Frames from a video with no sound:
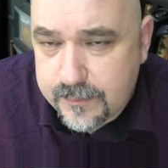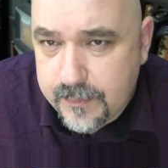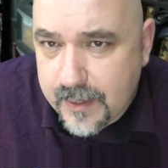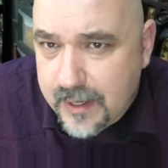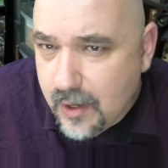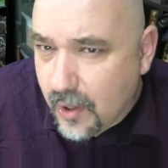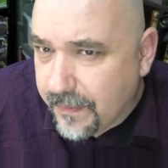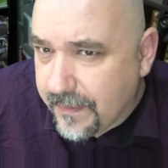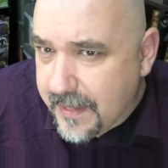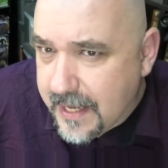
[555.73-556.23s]
but
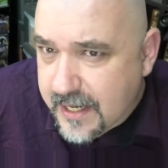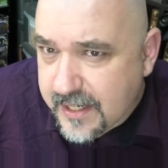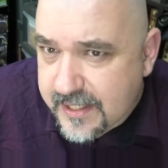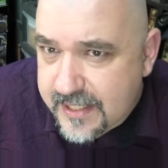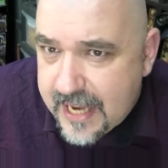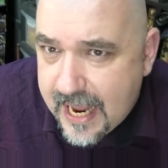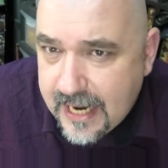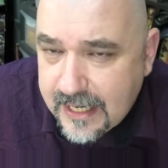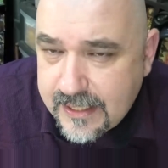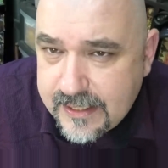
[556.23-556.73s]
not the
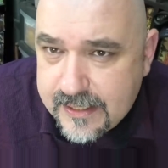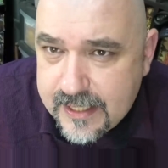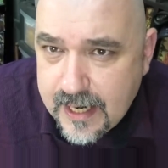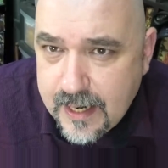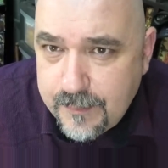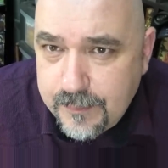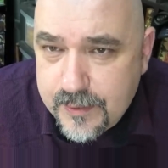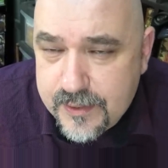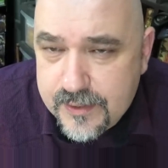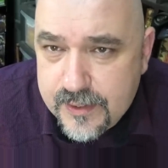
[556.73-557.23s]
exact
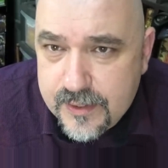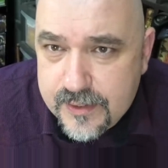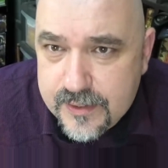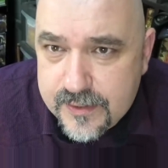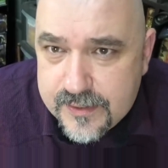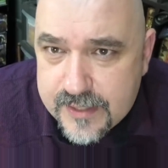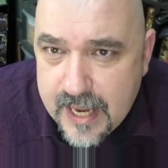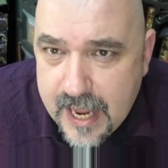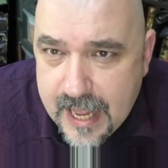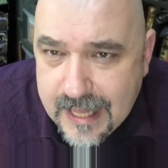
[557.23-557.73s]
same
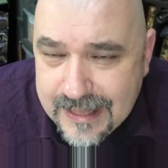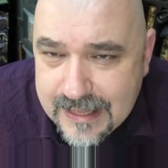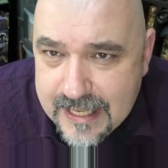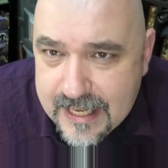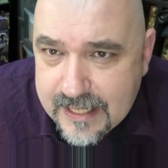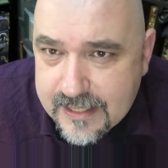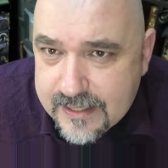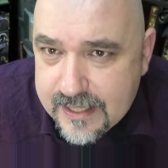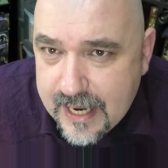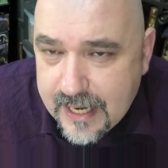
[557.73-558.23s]
decisions at the
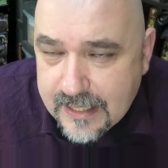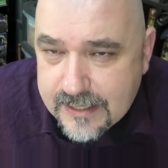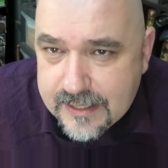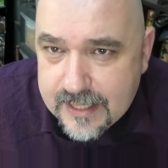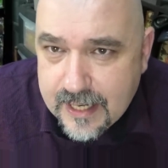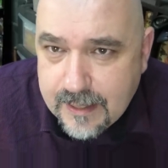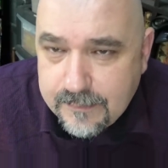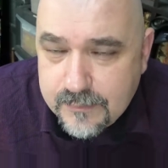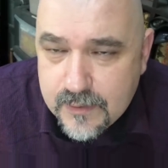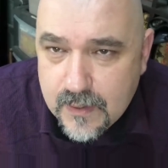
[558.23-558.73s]
exact
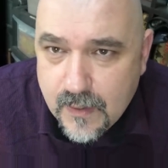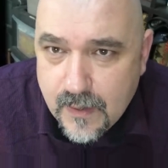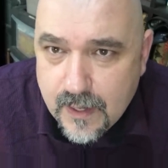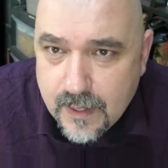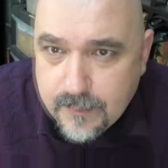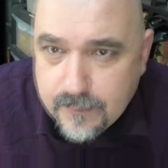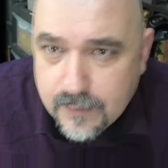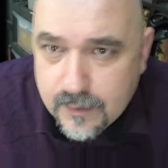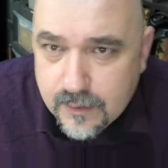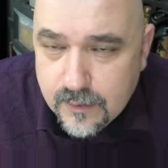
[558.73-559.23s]
same
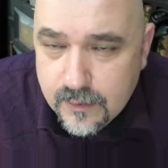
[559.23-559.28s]
time.